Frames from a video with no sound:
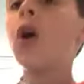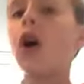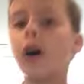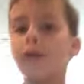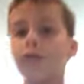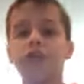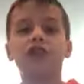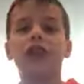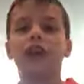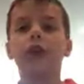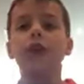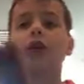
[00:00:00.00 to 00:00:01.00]
on the
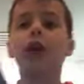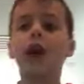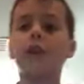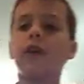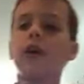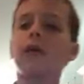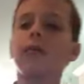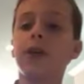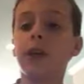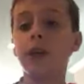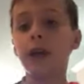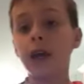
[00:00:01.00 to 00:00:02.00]
channel of
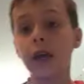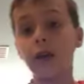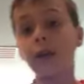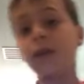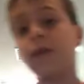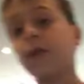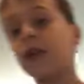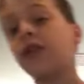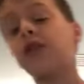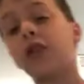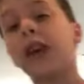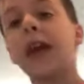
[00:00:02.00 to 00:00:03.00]
me and
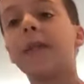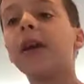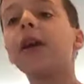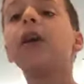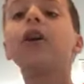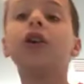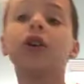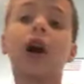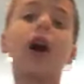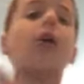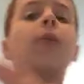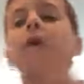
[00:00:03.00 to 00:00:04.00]
Fritz Gaming. You're
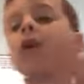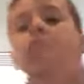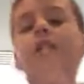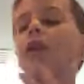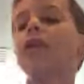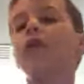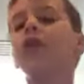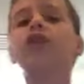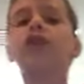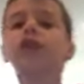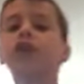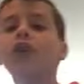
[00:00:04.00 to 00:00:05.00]
not going to be able to hear our
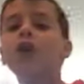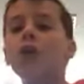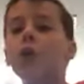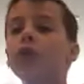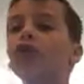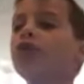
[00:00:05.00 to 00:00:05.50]
voices. We'll